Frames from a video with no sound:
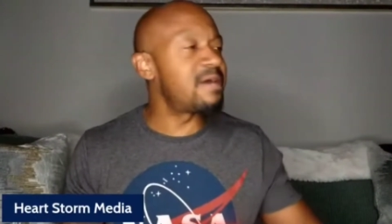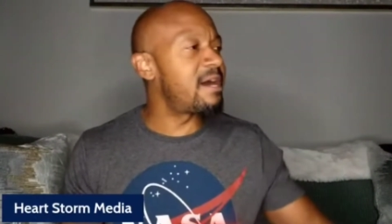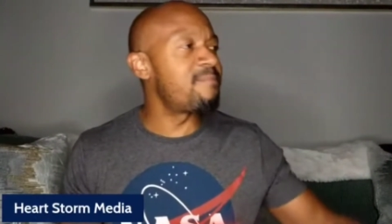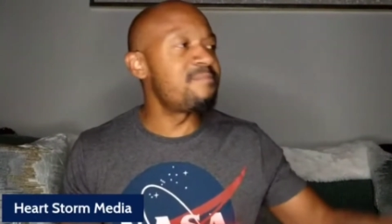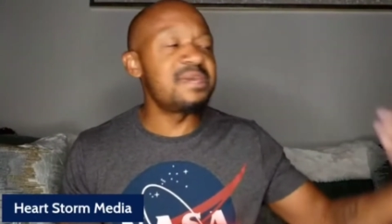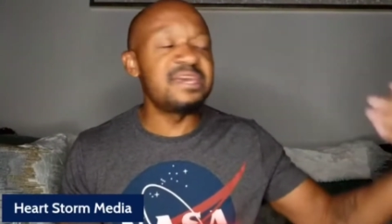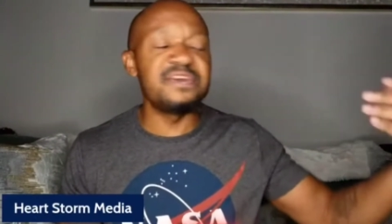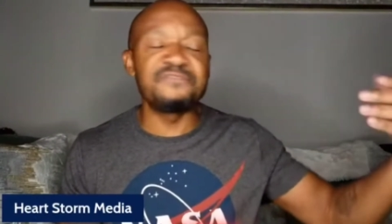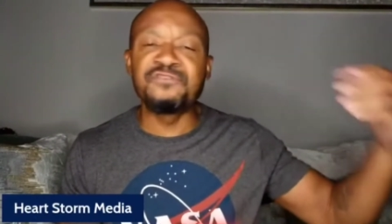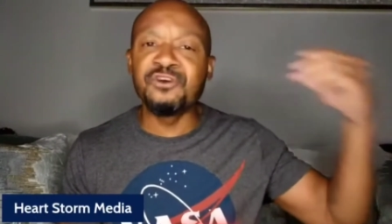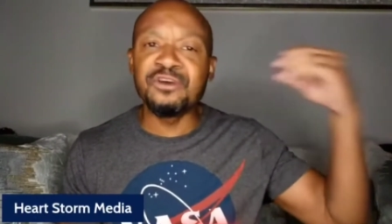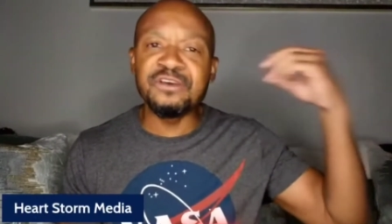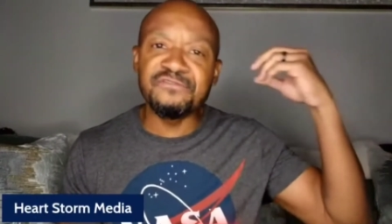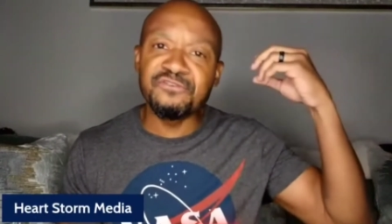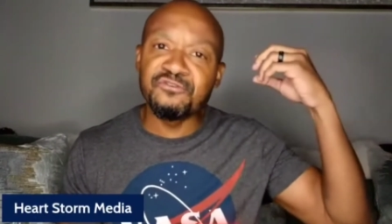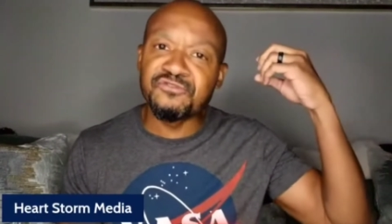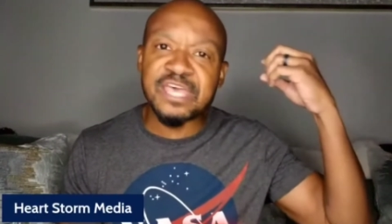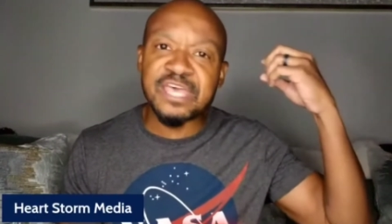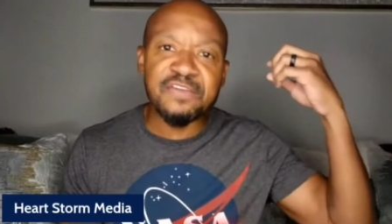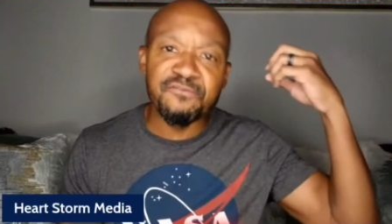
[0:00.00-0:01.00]
I mean, if you
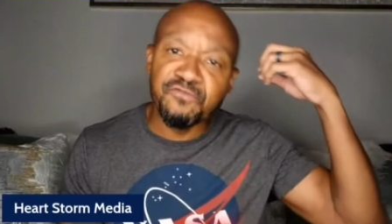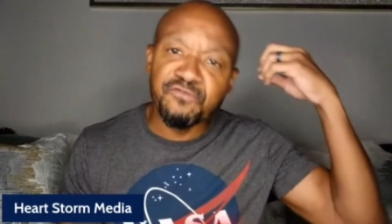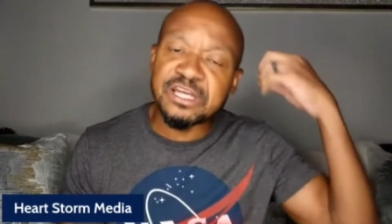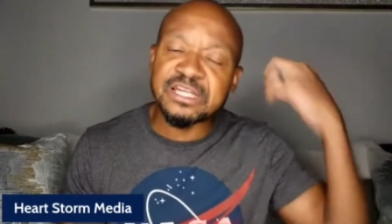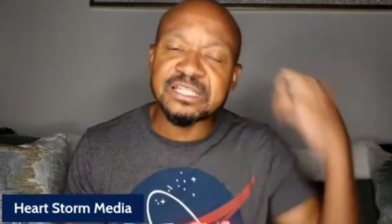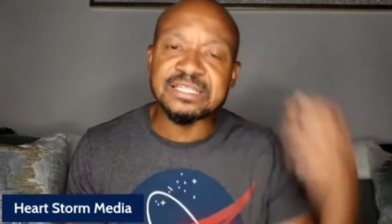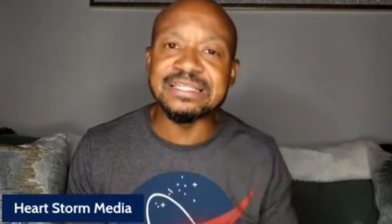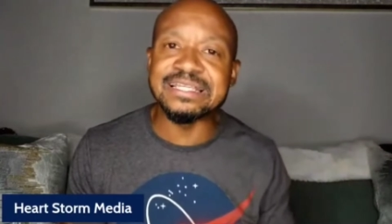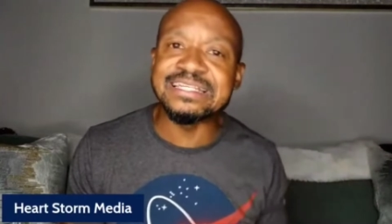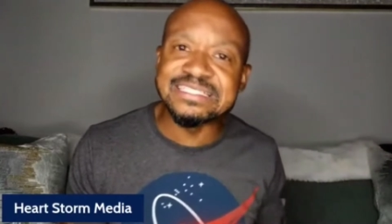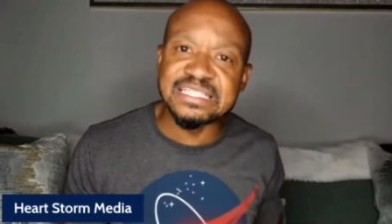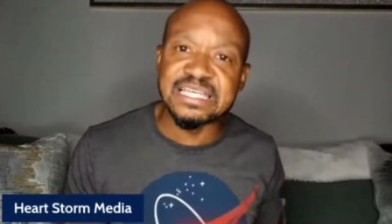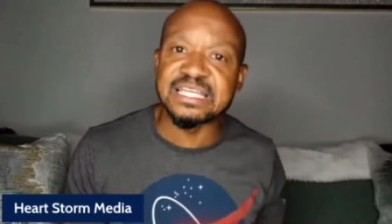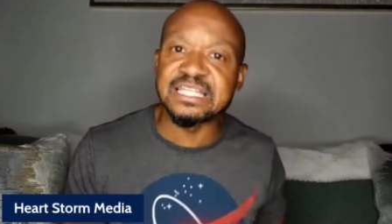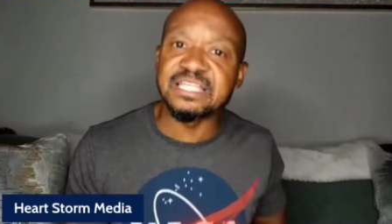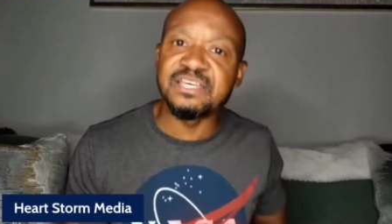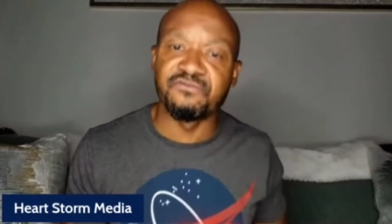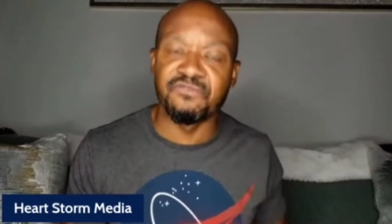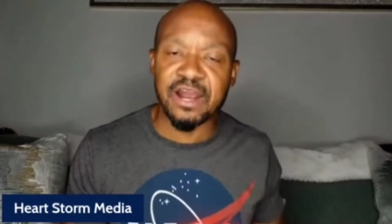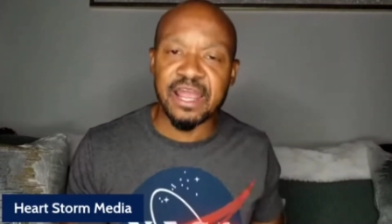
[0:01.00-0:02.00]
if you think
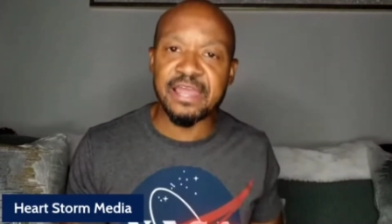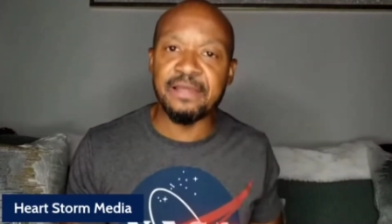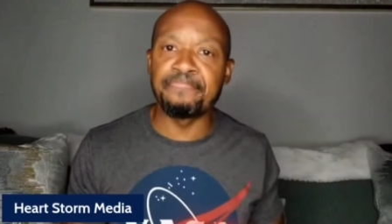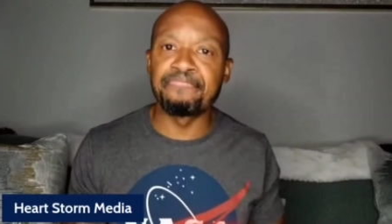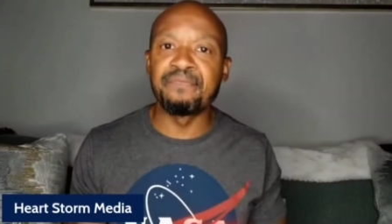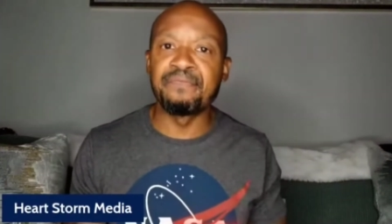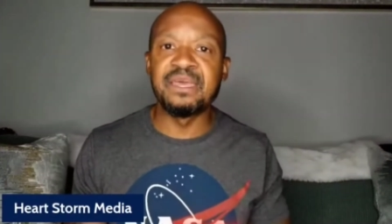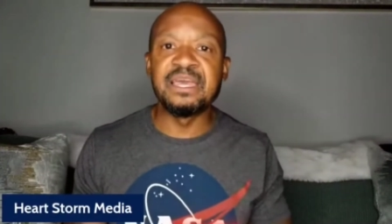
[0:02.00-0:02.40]
realistically, right?